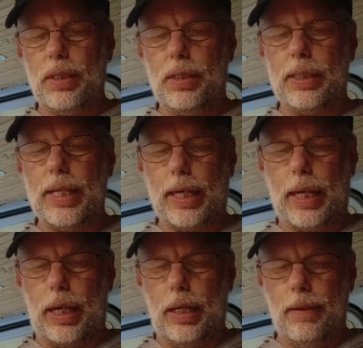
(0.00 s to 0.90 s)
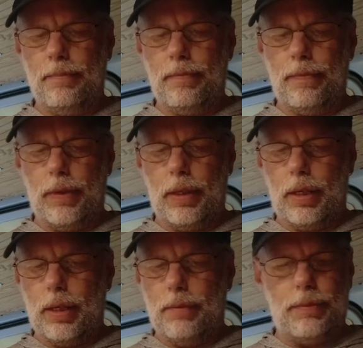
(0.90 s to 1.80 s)
sticky.
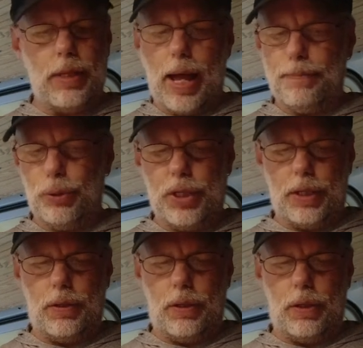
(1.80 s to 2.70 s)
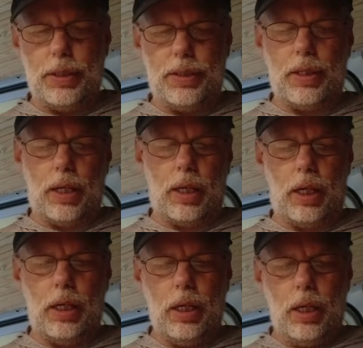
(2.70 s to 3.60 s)
Not particularly
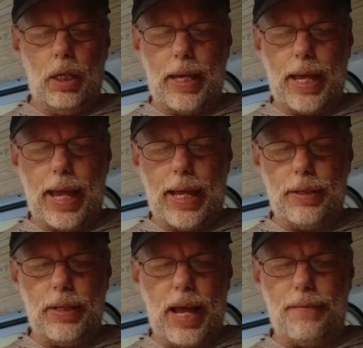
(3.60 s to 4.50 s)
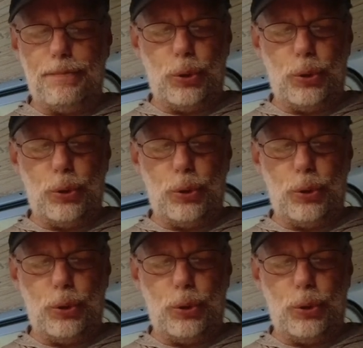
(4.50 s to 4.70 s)
sticky. And not